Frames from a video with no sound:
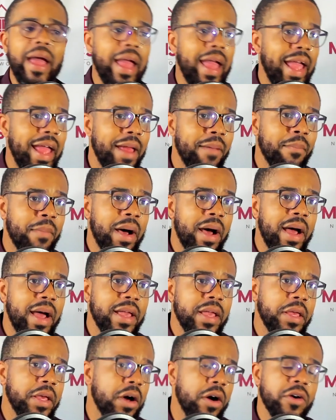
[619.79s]
In my
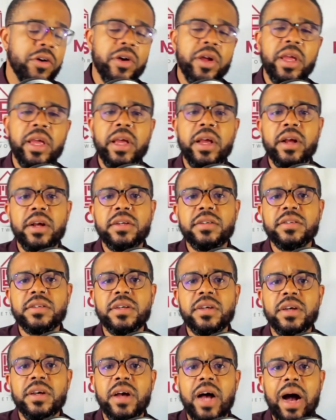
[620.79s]
younger years,
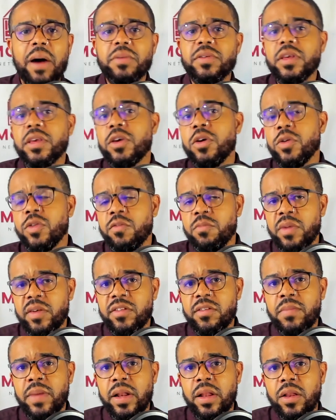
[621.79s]
I was accused of
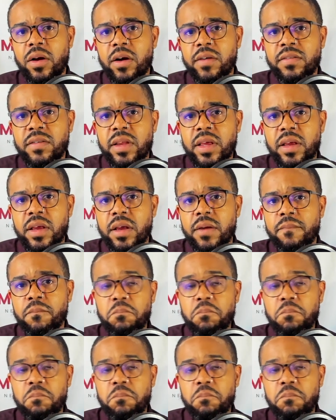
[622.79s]
misdemeanor larceny.